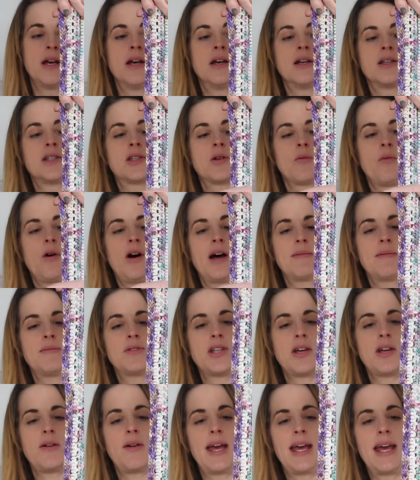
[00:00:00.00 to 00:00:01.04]
So what I'm
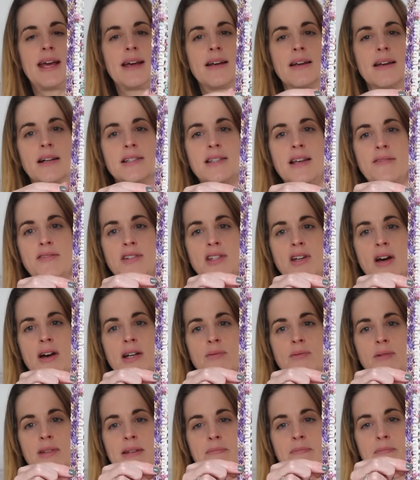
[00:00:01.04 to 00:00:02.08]
doing is I've started
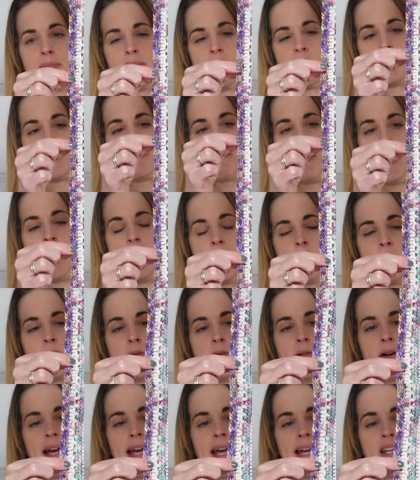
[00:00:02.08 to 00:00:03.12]
with this
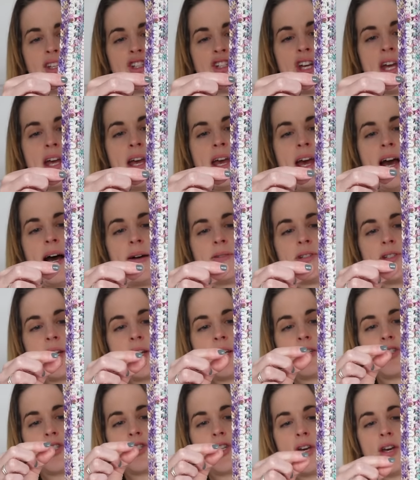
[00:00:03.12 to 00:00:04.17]
purple edge. I'm
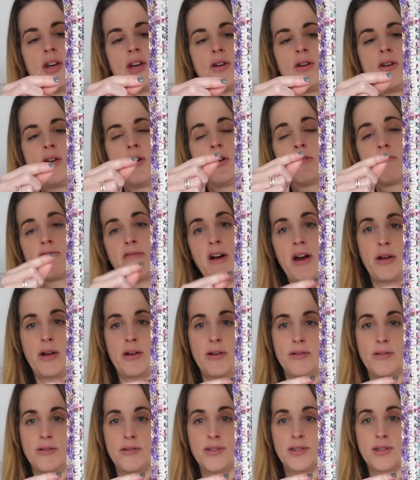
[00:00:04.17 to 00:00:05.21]
doing two
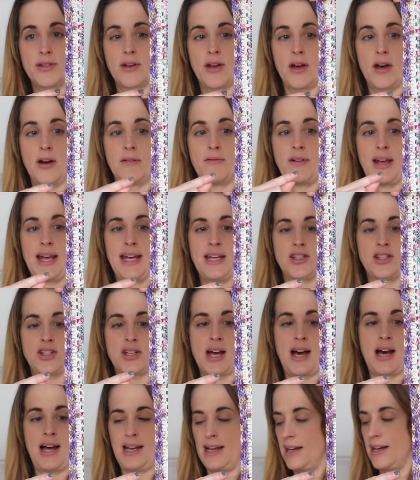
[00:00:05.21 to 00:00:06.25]
rows of each
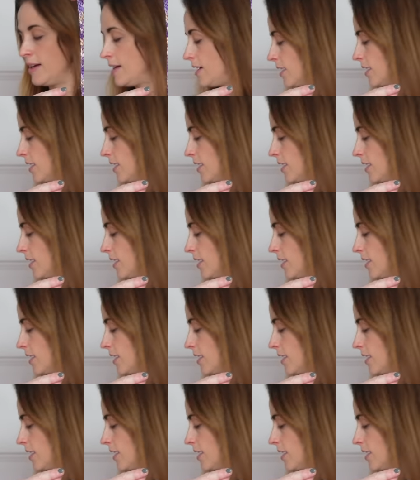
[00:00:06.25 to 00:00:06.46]
colour,